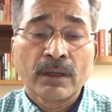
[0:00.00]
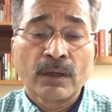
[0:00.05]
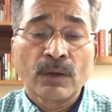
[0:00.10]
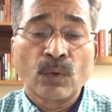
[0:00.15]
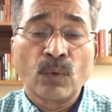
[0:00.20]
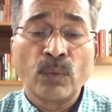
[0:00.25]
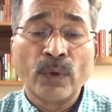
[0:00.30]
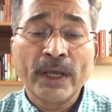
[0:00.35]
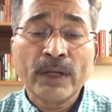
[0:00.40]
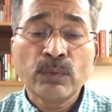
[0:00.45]

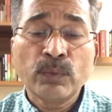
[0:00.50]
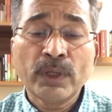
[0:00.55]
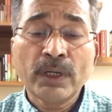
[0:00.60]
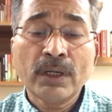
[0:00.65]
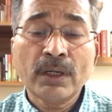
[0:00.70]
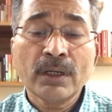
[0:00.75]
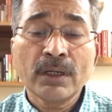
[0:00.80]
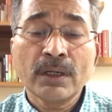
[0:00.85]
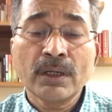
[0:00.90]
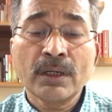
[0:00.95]
When
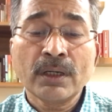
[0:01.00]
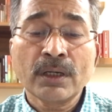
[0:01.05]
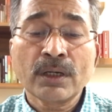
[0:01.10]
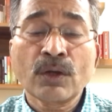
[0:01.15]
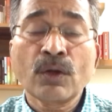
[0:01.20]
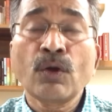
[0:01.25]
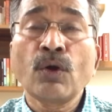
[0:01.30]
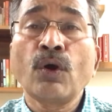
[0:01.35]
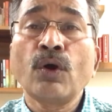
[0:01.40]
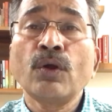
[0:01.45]
will a
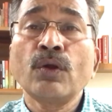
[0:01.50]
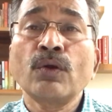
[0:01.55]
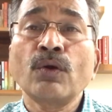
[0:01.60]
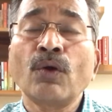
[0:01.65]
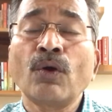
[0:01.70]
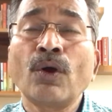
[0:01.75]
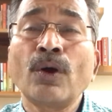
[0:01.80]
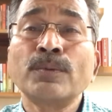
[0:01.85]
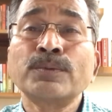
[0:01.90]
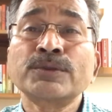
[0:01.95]
call
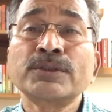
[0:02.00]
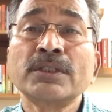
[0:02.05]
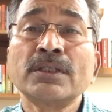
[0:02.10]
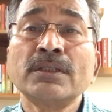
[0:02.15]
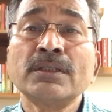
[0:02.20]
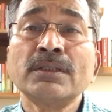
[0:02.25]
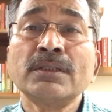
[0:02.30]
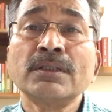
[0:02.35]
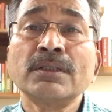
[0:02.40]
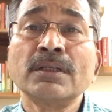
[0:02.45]

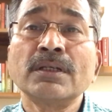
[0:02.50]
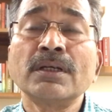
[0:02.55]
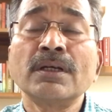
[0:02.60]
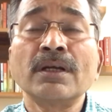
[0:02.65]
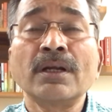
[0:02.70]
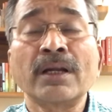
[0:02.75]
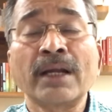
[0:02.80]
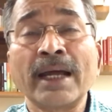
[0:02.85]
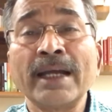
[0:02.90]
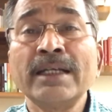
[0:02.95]
option
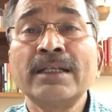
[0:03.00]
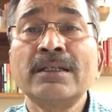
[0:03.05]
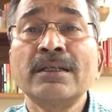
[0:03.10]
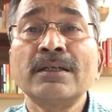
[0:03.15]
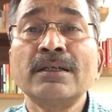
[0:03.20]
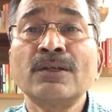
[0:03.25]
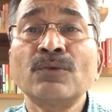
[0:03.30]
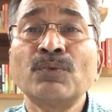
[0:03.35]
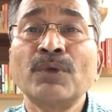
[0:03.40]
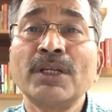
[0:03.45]

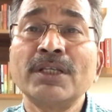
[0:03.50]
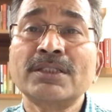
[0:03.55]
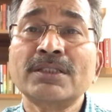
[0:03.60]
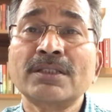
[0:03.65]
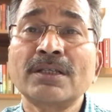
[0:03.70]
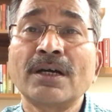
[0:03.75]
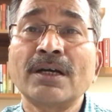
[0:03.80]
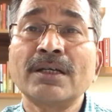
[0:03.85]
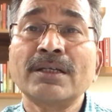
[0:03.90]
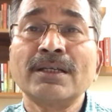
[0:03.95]
writer will
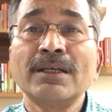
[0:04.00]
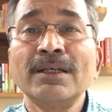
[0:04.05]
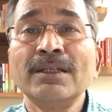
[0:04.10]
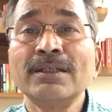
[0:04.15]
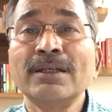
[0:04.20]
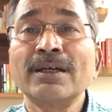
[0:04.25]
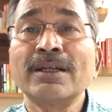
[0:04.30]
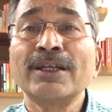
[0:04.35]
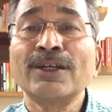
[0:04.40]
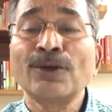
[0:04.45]
start
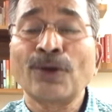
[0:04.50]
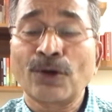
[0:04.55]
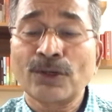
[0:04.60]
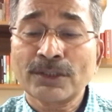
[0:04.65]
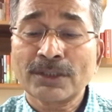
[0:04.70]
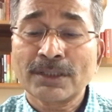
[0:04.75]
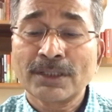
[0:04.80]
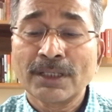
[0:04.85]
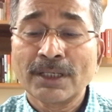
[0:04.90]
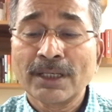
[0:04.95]
incurring
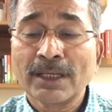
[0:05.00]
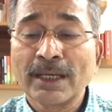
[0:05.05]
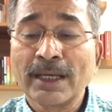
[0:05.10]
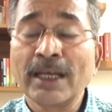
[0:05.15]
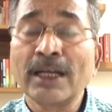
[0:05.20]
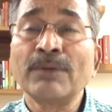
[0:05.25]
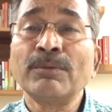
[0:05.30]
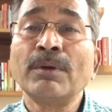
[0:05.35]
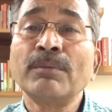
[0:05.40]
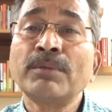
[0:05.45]
loss?
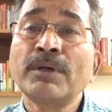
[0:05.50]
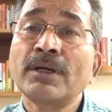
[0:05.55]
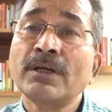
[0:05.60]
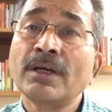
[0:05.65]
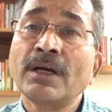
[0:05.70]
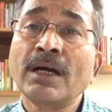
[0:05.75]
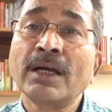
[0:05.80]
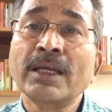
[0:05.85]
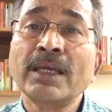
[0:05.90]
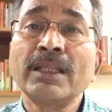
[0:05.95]
And remember,
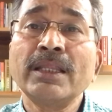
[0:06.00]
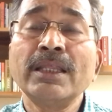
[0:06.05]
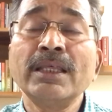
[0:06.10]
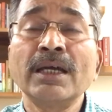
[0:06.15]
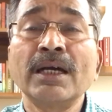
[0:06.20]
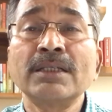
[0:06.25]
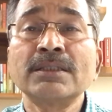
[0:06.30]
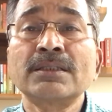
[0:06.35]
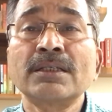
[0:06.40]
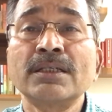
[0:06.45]
again, the
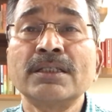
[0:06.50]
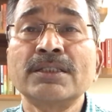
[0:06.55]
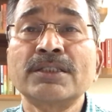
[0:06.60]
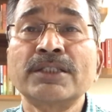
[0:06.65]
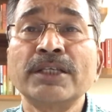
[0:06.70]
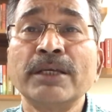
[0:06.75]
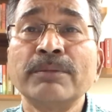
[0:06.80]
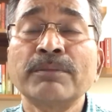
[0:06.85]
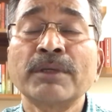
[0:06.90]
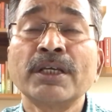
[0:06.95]
answer is
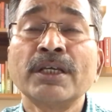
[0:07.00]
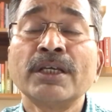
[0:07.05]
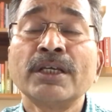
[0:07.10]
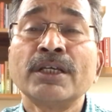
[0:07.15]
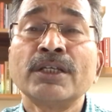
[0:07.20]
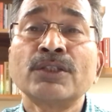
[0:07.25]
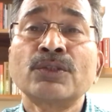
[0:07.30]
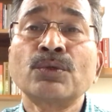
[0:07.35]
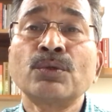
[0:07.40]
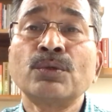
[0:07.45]
same.
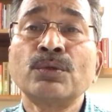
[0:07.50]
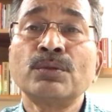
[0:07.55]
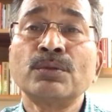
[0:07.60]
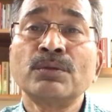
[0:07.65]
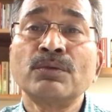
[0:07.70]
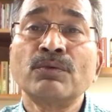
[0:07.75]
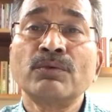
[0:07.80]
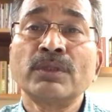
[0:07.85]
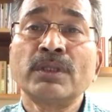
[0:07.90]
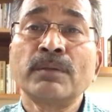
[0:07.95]
So
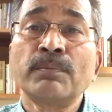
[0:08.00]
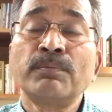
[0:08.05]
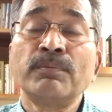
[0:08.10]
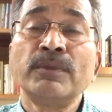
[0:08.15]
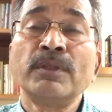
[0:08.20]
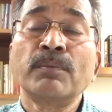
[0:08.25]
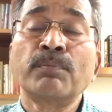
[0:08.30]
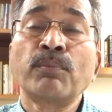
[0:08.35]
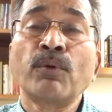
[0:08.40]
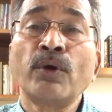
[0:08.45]
the,
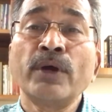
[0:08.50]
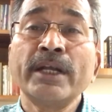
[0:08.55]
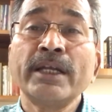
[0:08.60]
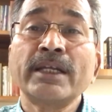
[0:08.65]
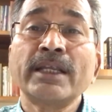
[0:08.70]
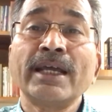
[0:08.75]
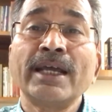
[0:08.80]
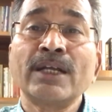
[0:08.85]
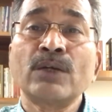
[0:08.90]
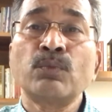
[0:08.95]
the
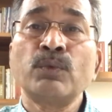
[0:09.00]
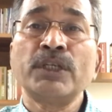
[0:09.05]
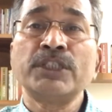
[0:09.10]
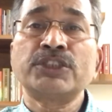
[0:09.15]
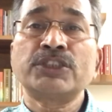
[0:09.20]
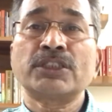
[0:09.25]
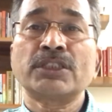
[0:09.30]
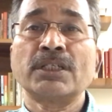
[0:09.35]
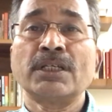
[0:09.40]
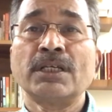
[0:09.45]
point at
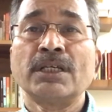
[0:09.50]
which